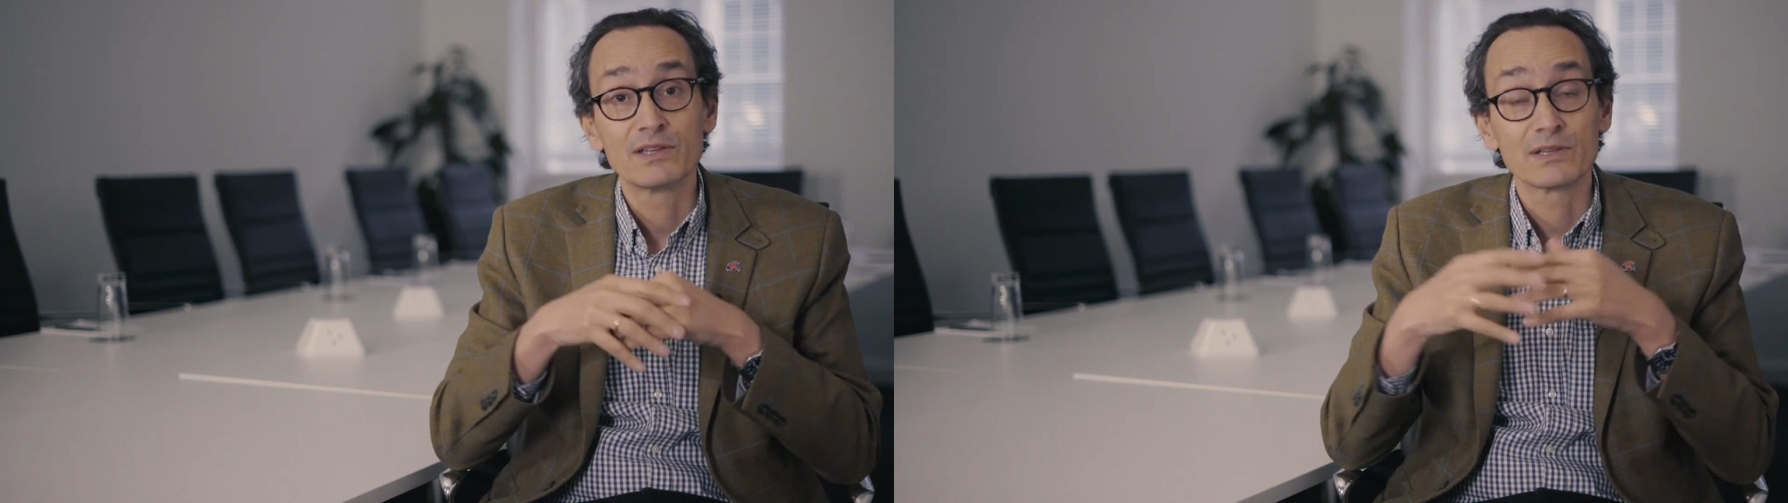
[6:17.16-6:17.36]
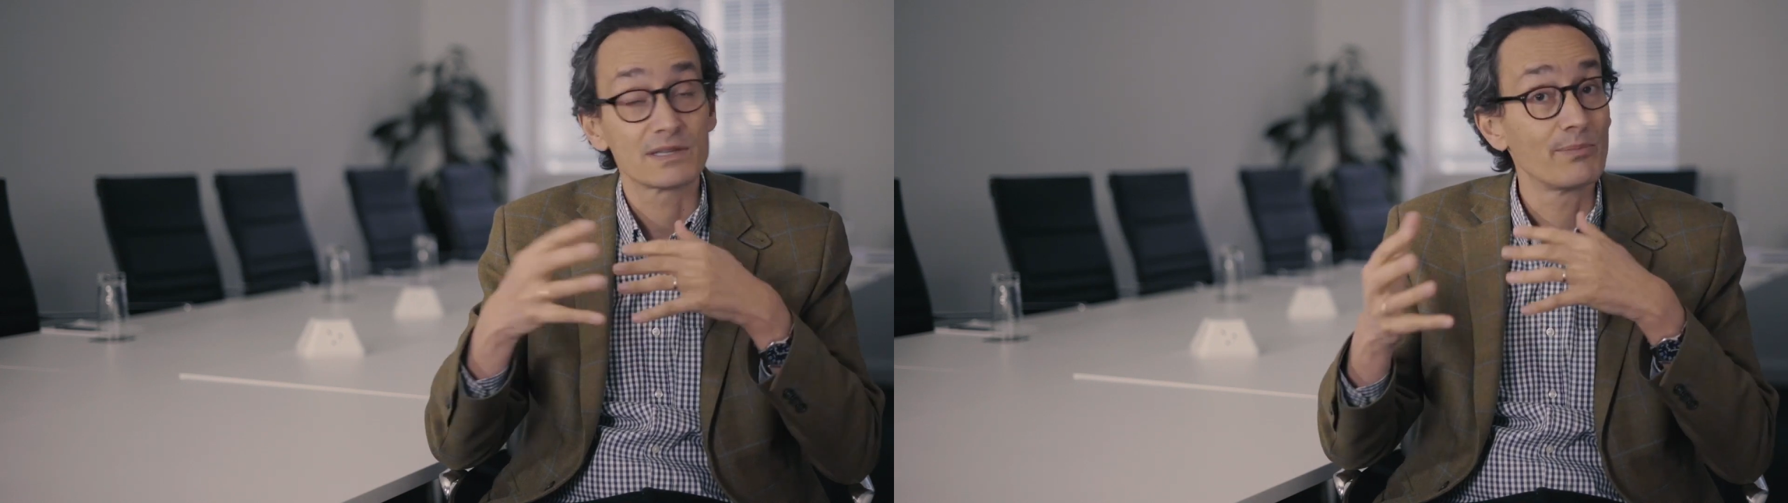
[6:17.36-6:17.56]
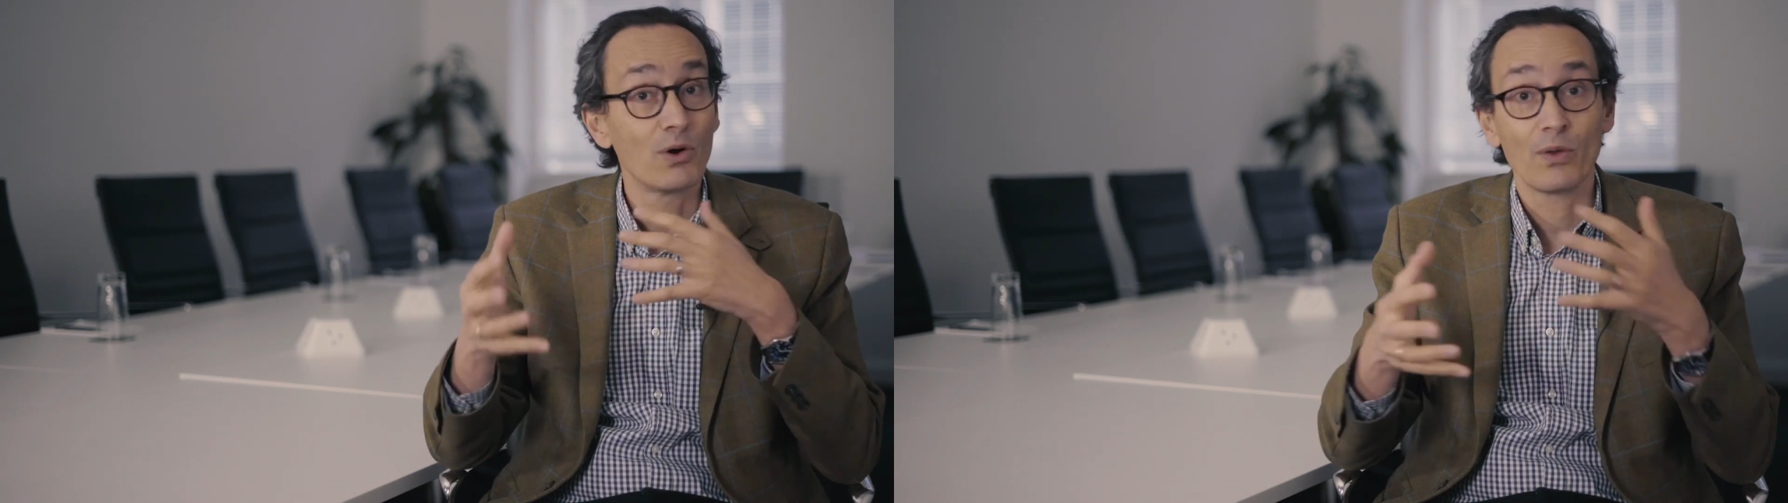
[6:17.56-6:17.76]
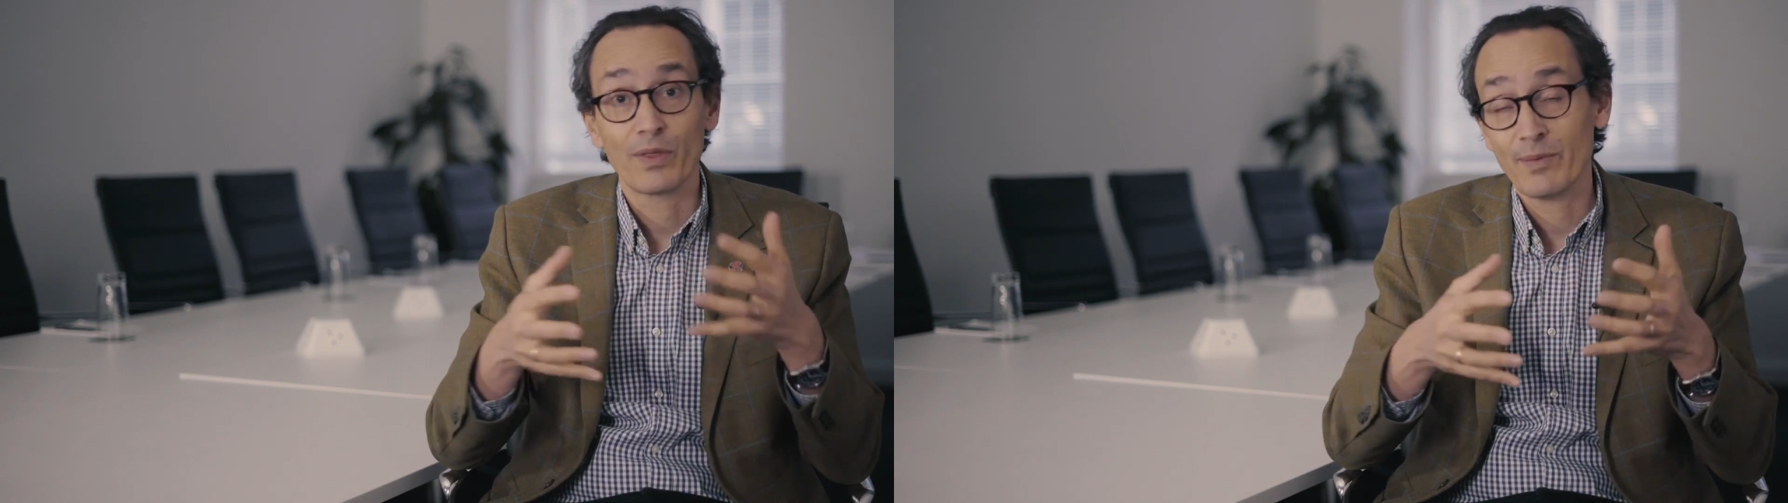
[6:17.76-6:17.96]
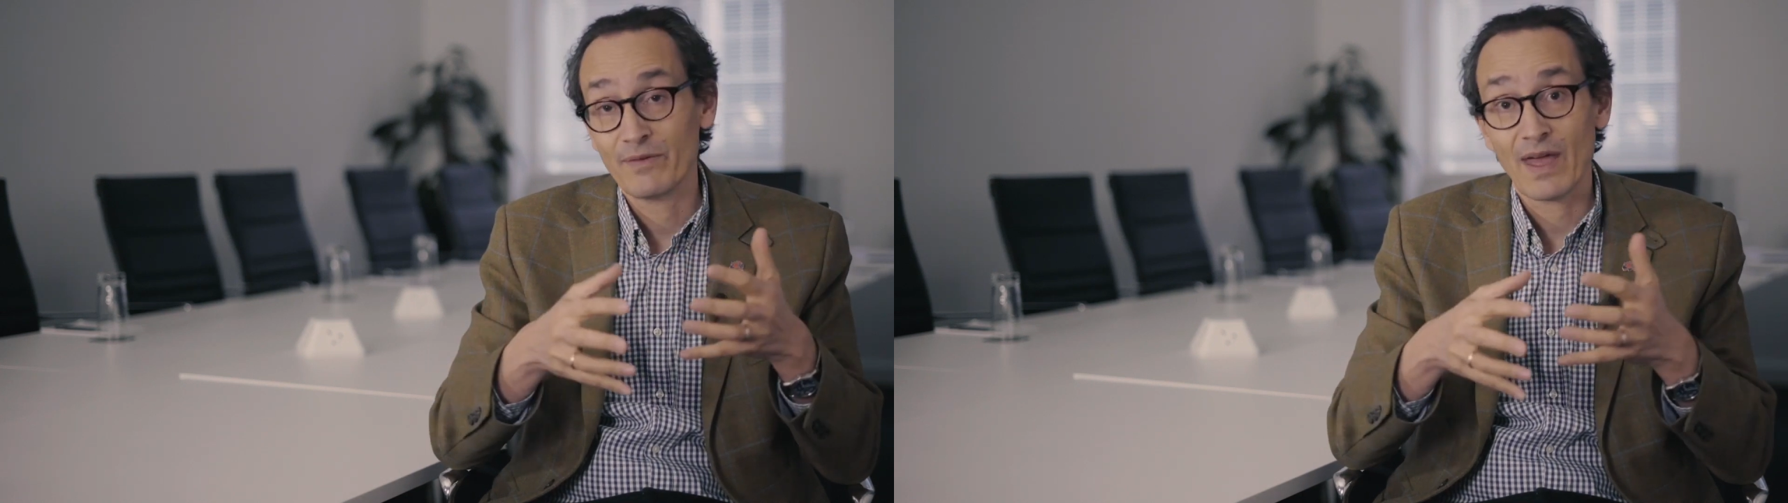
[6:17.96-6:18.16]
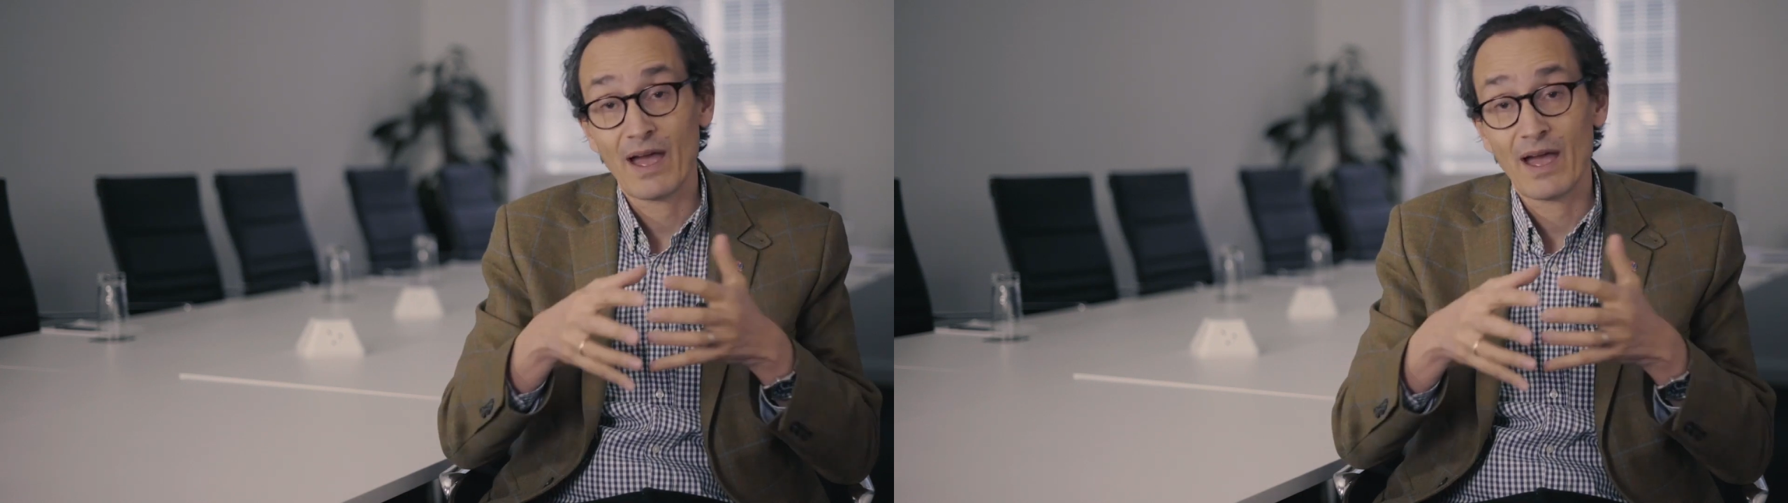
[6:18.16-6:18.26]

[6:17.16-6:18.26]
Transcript: We need to support them if they're